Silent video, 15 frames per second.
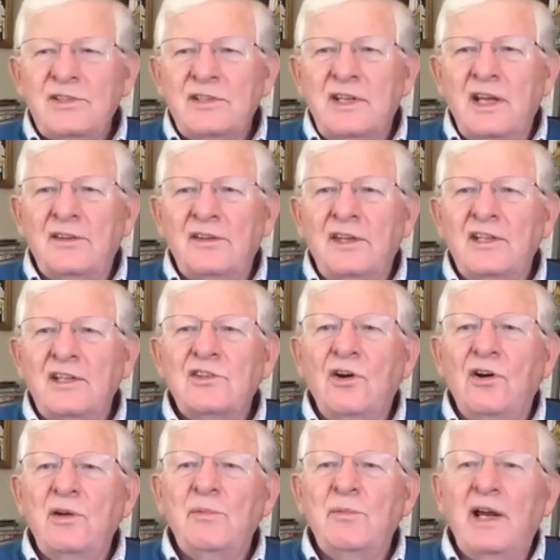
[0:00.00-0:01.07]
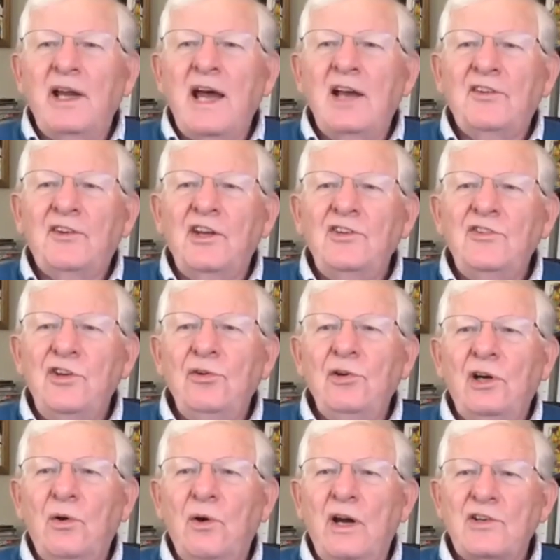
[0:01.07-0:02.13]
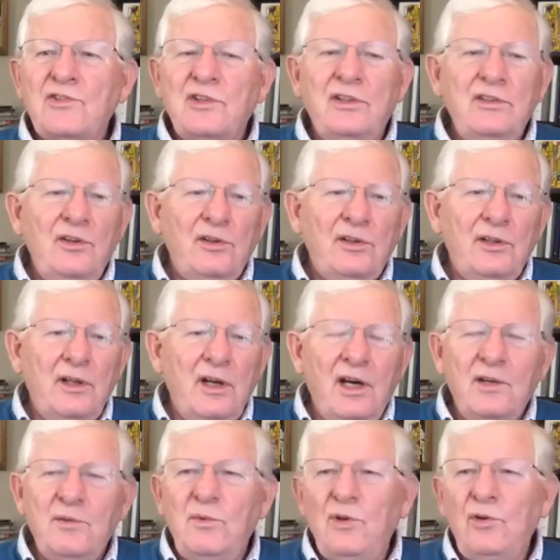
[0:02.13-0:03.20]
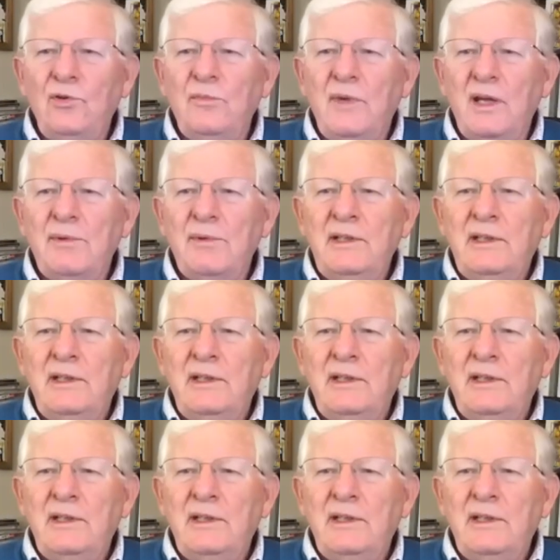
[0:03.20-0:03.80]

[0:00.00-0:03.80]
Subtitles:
get things going by asking you a question. You can unmute maybe.